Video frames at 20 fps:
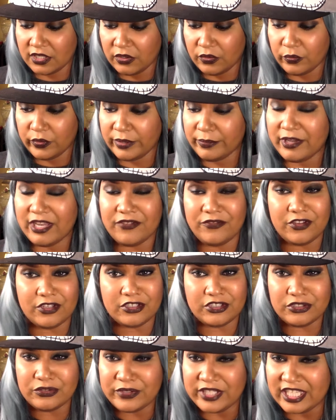so women, if
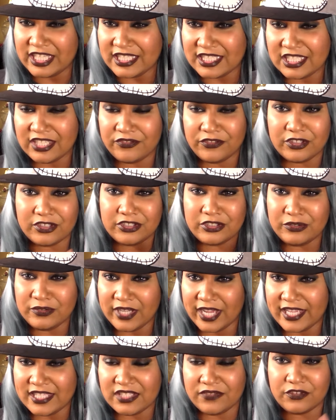you're too easy, if you're
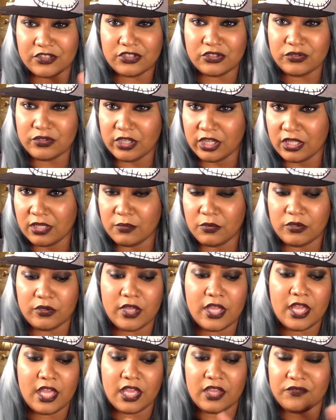too nice, if you're too
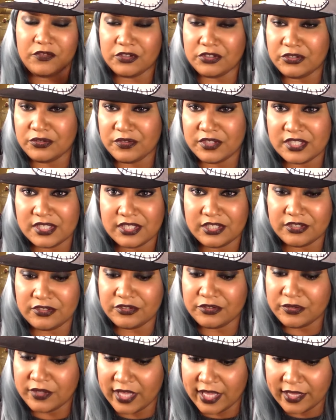gullible, if you're too this and
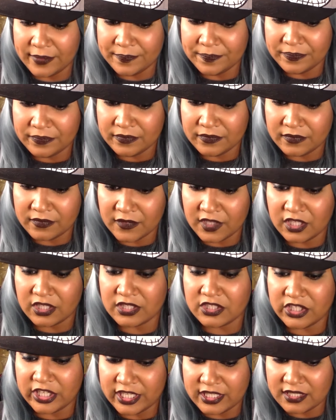you're too that,
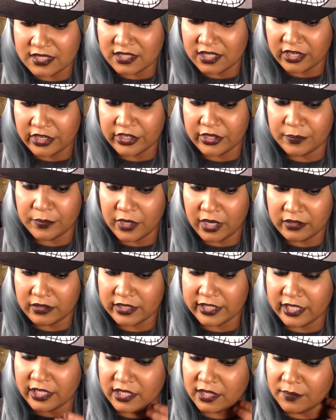chances are you're
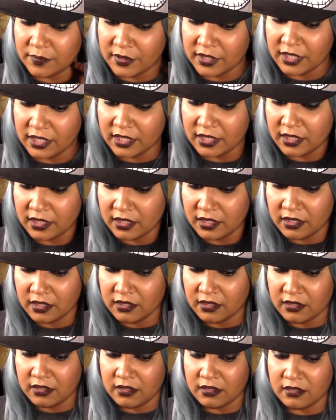probably going to be
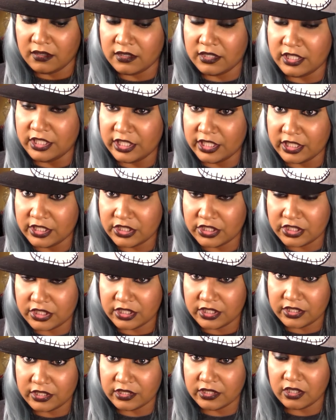
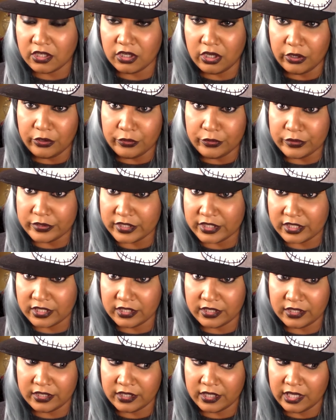ditched,
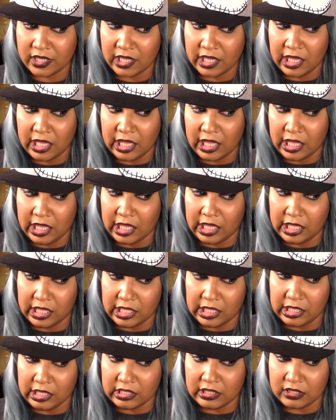ghost,
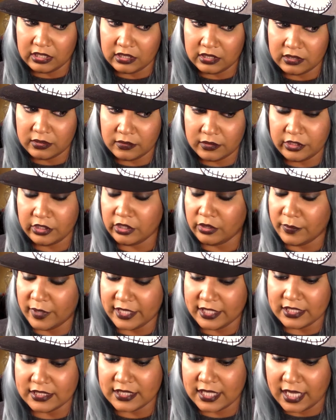and, you know,
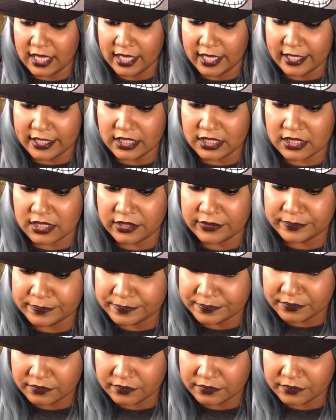by these guys.